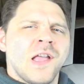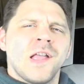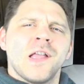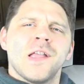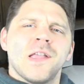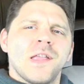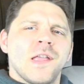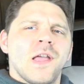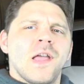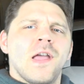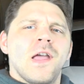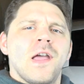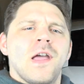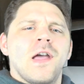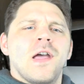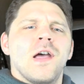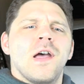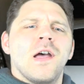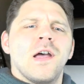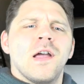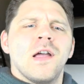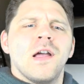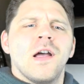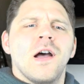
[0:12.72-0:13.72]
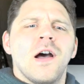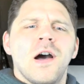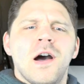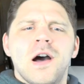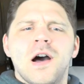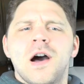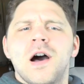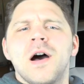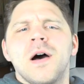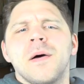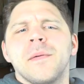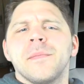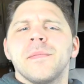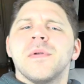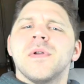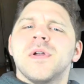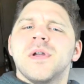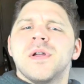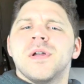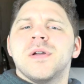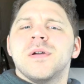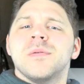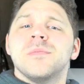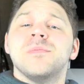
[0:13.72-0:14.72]
Yeah.
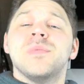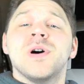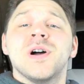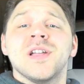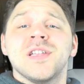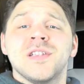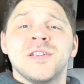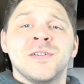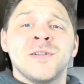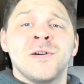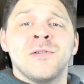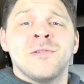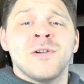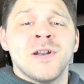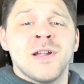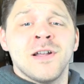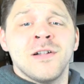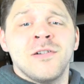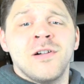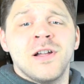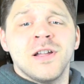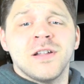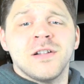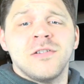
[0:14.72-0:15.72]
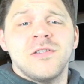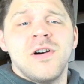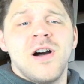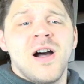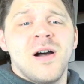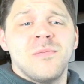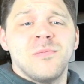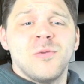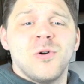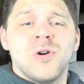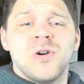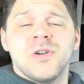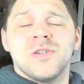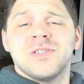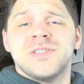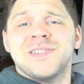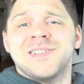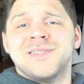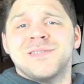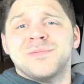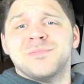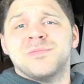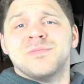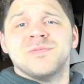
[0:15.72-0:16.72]
But you know what I like a lot more
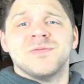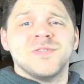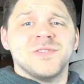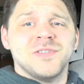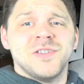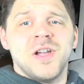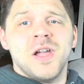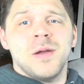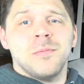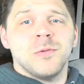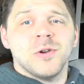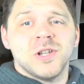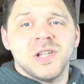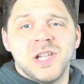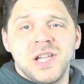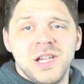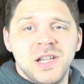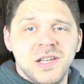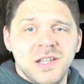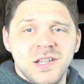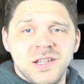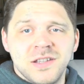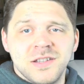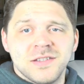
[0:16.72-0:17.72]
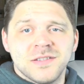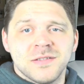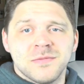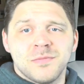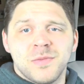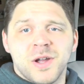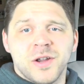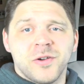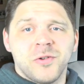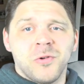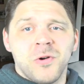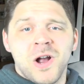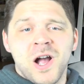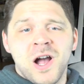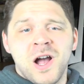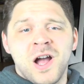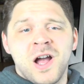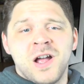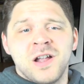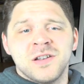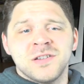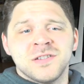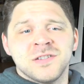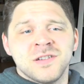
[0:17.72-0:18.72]
than Lamborghinis in my
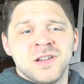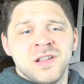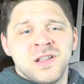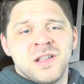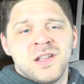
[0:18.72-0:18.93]
garage?